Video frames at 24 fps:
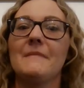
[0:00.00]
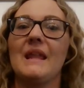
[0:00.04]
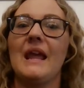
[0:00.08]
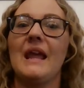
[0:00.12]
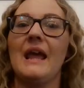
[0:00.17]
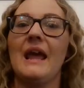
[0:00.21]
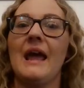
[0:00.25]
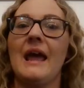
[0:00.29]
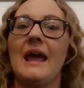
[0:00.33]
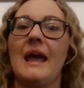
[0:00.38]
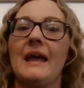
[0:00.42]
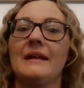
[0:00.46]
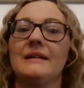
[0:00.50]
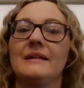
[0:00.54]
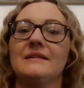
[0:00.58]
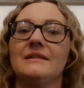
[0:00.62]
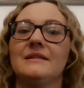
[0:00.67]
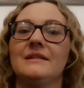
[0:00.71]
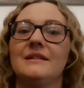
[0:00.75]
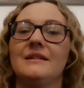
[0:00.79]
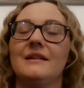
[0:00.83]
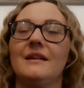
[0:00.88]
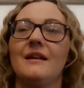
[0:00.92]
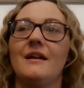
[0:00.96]

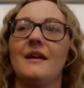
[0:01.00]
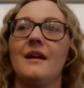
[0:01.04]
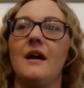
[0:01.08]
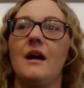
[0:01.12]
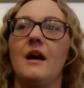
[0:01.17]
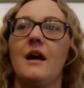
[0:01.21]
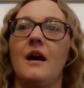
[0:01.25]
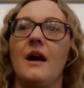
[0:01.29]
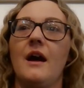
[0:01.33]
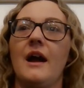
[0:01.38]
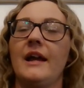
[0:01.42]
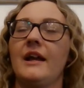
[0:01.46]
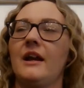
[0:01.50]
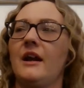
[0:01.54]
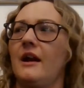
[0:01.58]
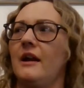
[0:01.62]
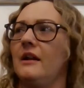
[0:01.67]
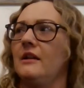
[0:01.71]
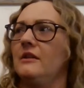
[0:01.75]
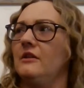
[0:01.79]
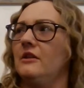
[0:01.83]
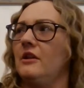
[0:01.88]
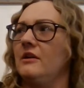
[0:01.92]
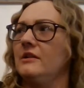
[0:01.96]
And I kind
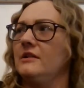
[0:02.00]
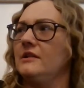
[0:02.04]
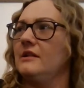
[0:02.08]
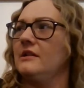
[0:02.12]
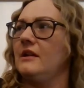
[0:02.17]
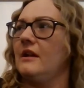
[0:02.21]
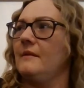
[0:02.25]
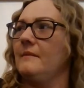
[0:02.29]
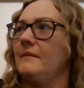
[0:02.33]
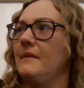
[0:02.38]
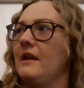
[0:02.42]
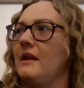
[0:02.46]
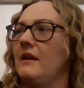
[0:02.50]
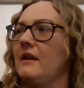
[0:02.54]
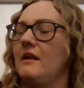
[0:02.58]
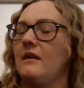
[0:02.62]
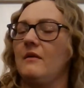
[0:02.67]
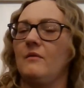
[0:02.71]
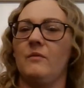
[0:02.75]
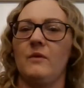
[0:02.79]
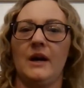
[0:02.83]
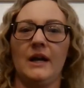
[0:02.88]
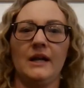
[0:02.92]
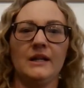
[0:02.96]
of looked and I'm like,
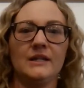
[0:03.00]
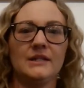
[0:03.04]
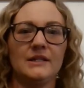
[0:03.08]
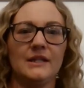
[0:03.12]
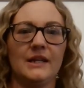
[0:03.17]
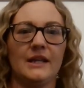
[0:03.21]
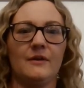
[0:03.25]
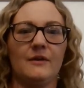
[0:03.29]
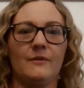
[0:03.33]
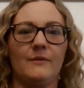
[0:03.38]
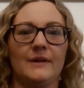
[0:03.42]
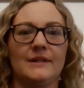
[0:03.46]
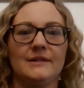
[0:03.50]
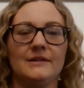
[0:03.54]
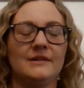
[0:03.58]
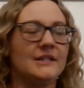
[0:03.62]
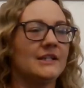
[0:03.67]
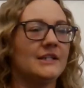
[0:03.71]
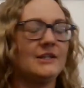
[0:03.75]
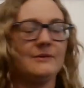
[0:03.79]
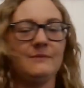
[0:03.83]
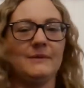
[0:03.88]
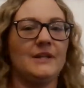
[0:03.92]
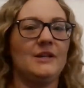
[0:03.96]
what? Like
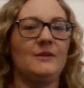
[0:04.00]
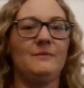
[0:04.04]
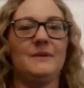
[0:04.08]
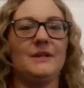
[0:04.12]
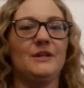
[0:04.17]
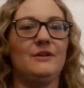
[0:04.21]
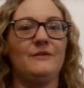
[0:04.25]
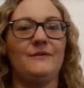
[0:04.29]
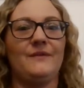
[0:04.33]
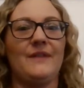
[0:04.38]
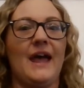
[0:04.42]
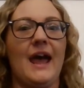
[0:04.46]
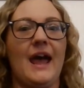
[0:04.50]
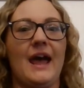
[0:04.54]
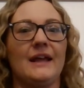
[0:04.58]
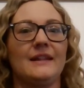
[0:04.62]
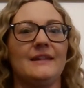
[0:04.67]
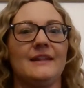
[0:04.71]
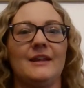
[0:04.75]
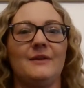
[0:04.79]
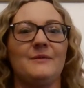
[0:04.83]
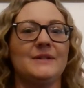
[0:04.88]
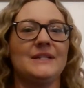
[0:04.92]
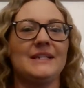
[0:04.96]
since when did we do that?
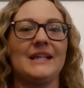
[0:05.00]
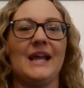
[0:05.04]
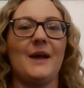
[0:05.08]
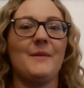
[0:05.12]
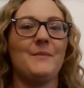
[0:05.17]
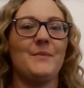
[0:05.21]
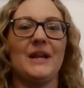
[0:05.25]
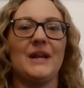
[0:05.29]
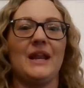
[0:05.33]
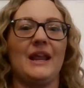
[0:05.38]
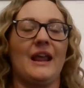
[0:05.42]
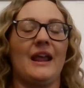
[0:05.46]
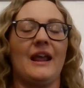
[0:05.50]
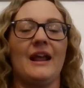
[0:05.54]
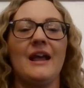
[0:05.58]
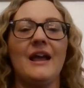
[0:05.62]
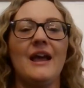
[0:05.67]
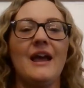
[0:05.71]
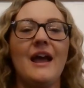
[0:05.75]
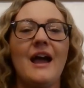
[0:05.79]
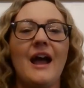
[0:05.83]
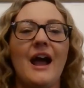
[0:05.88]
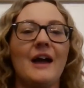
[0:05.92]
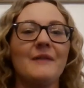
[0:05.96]
Like what's happening?
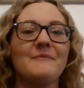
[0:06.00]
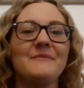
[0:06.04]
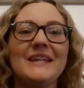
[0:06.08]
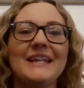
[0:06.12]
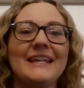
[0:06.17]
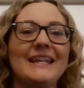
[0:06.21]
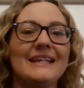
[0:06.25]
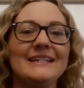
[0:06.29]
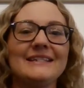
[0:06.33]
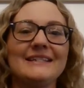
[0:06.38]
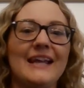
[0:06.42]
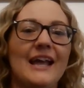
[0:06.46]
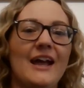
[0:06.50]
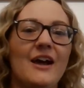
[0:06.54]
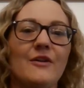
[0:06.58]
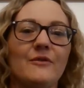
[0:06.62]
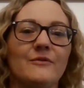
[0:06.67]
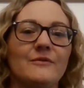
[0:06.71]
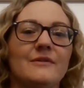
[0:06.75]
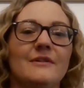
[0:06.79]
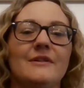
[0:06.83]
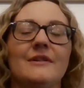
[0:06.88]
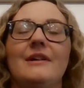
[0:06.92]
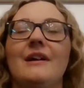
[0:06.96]
I'm like, get
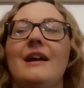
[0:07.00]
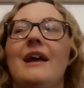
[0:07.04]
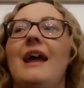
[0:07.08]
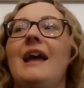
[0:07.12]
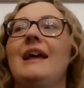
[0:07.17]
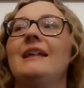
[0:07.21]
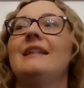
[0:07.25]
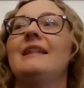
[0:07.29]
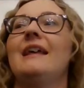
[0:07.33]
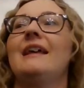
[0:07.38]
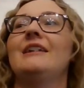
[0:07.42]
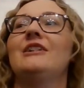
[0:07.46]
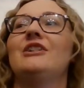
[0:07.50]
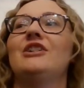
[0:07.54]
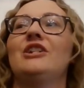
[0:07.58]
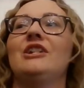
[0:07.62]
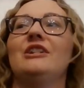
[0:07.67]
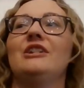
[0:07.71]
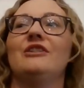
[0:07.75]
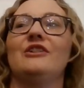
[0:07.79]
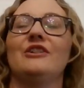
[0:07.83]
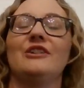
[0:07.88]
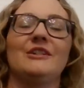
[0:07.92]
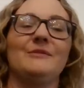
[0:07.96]
down. And then she
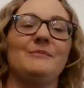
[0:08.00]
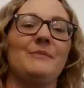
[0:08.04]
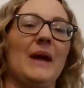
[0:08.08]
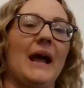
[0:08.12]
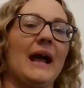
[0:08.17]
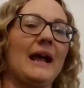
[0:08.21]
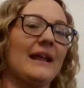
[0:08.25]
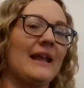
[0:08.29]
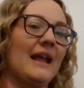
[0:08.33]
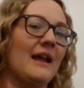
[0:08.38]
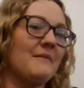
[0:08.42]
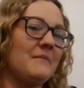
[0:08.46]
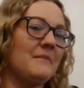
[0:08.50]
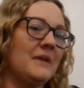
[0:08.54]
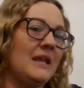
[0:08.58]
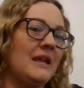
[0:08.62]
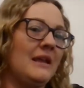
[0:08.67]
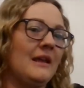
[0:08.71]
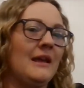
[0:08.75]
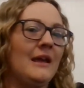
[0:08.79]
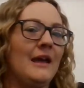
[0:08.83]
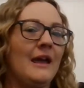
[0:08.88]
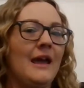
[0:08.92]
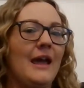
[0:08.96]
looked back at
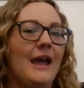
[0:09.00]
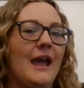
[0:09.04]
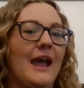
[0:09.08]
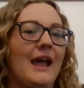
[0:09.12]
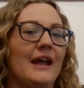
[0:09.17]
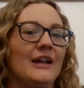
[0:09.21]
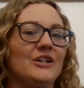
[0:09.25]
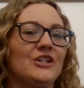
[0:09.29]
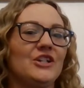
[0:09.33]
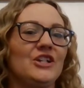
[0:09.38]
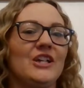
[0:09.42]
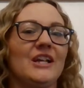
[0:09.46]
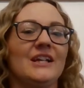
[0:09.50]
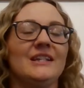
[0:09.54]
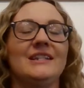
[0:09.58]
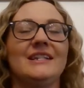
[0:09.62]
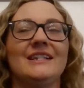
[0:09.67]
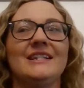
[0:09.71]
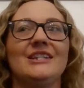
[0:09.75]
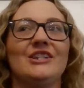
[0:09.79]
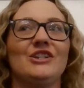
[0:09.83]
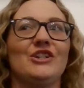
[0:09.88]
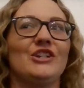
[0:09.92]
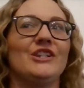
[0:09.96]
me and she had
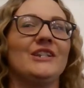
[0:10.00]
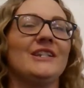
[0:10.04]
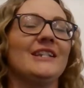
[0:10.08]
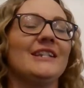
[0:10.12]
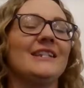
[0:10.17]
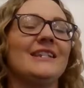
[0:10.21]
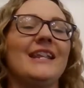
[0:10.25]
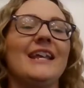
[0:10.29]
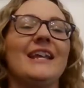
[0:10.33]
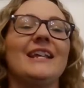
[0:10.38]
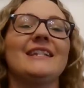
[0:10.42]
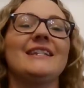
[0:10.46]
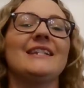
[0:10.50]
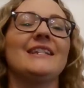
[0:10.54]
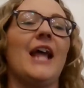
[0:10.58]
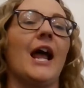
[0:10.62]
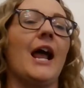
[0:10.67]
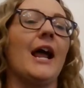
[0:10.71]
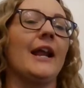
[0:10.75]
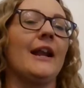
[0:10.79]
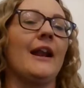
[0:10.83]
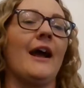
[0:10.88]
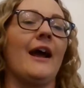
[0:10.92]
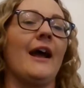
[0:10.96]
this like
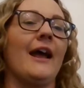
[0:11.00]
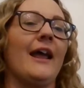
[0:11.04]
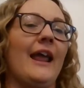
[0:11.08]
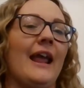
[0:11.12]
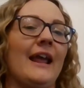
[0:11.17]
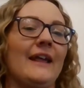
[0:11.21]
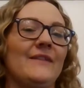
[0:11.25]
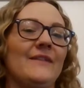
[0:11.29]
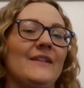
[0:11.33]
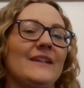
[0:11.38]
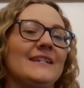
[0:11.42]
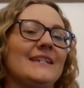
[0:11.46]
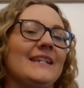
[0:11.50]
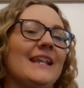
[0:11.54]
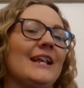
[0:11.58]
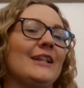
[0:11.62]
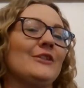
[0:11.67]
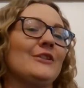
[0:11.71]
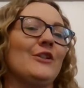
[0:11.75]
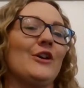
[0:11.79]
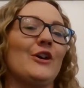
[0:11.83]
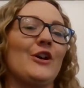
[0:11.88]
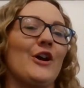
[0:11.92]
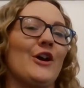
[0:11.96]
side eye and this like
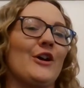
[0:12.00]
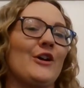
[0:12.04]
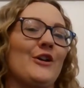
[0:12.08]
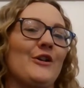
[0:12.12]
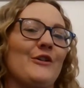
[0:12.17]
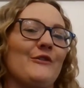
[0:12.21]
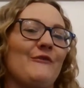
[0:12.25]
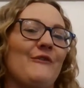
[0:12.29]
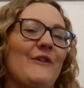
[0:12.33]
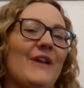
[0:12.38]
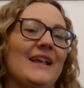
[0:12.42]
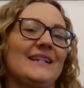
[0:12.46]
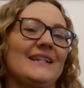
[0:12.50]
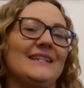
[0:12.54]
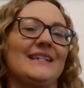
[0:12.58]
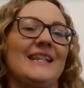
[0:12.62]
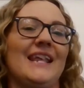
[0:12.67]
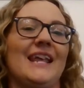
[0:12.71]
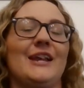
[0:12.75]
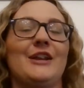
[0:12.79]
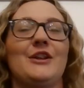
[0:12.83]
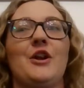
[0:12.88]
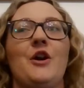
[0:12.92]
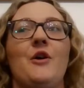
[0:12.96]
look on her face,
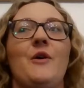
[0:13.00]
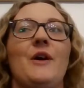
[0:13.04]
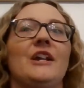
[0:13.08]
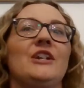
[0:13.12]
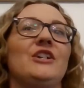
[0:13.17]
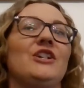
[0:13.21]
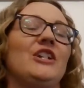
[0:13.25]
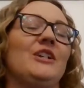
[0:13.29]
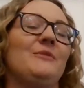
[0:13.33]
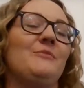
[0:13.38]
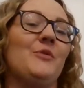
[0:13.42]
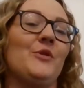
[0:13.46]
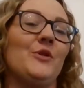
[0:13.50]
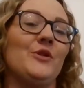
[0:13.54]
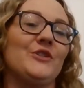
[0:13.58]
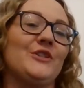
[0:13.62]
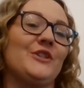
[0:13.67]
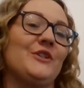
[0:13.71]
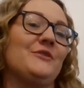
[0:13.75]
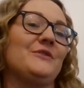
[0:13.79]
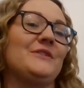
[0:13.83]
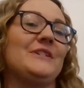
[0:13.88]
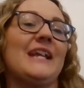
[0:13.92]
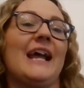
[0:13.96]
like, no. And she pulls
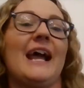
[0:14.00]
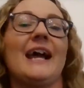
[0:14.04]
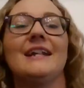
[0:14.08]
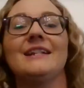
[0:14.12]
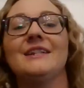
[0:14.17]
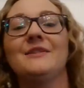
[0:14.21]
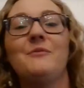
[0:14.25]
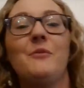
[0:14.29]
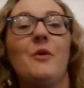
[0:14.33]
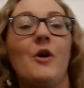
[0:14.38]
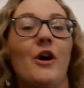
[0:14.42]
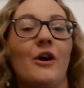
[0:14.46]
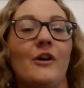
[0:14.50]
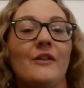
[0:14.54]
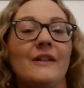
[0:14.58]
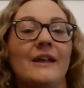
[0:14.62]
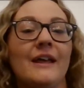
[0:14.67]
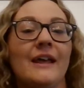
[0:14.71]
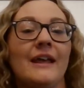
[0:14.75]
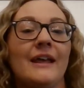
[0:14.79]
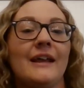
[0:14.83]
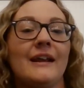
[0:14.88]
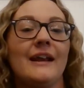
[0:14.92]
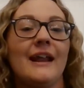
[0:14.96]
out dad's
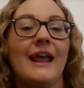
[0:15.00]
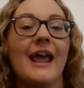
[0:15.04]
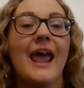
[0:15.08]
wallet